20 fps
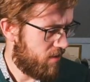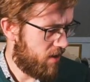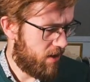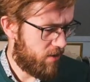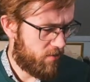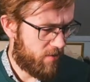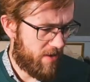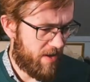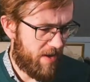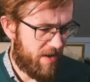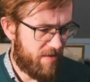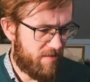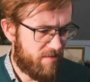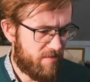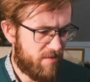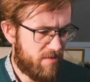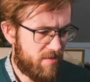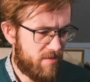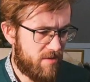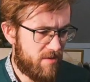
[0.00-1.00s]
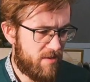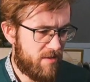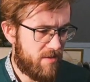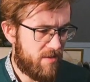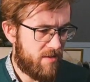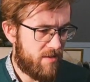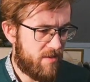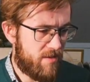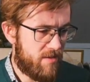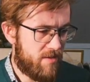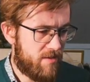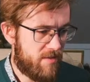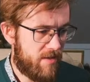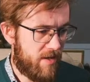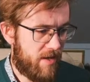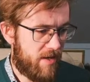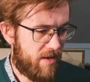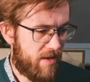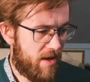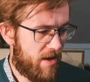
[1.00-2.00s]
hour and a half?
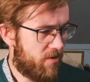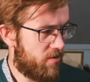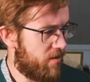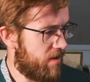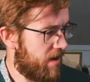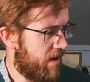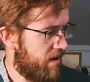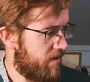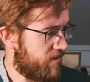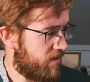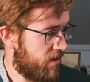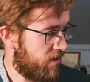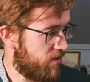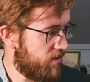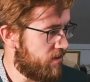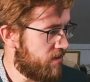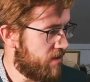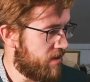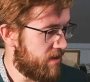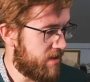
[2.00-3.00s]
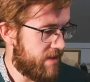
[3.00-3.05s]
Yeah, hour and a half ago.